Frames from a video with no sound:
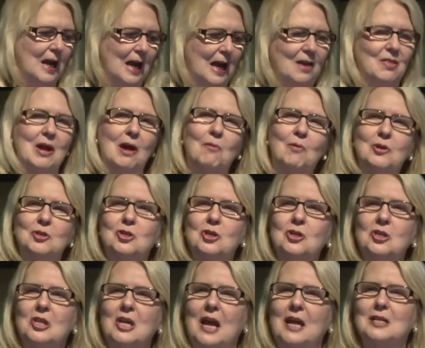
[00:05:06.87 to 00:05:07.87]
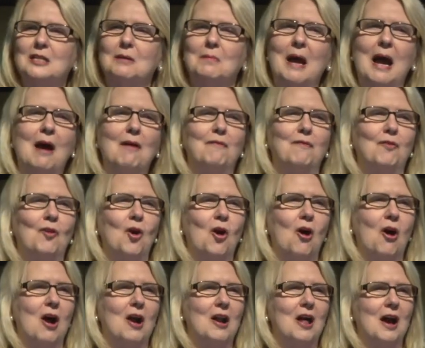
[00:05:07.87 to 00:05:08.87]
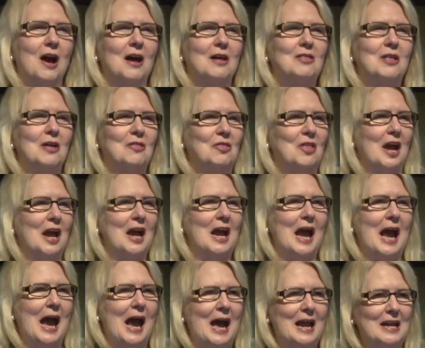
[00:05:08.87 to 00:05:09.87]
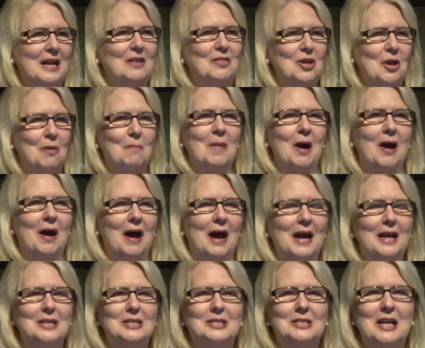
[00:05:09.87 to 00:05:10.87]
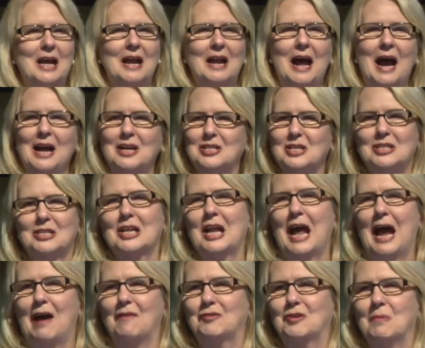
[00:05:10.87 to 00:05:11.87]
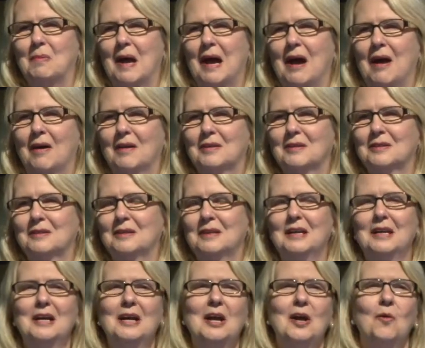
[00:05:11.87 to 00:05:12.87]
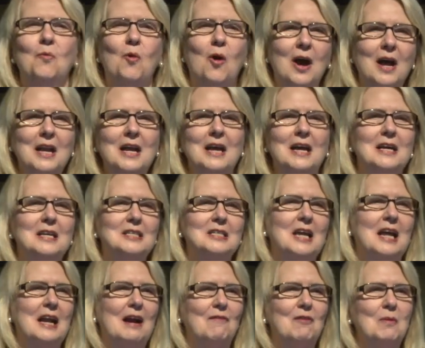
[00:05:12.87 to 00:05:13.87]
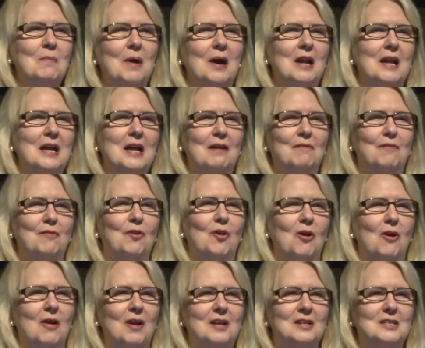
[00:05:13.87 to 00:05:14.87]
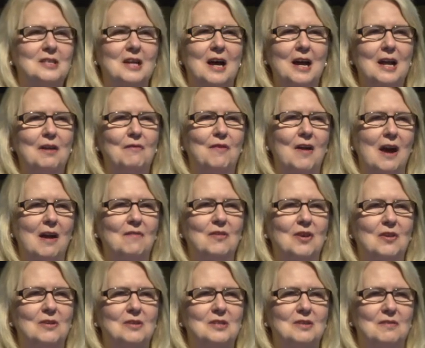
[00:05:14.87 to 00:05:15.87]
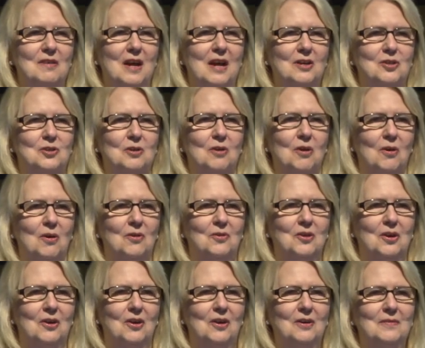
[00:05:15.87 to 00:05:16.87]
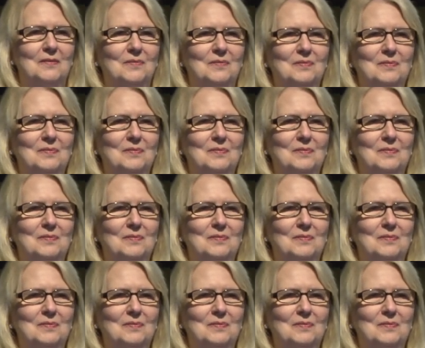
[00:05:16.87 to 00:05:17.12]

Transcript: And there were two things about Florida that they had in their minds that I just laughed about. One is that everybody in Florida is 95 years of age or older.